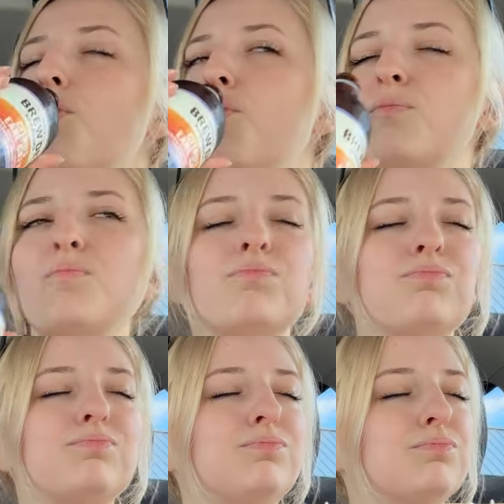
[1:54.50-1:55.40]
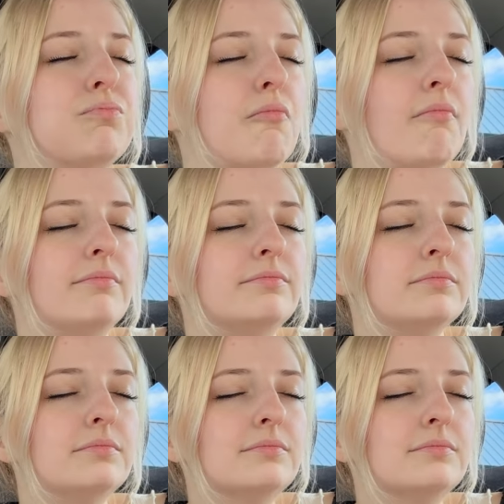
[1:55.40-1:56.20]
Nothing is said.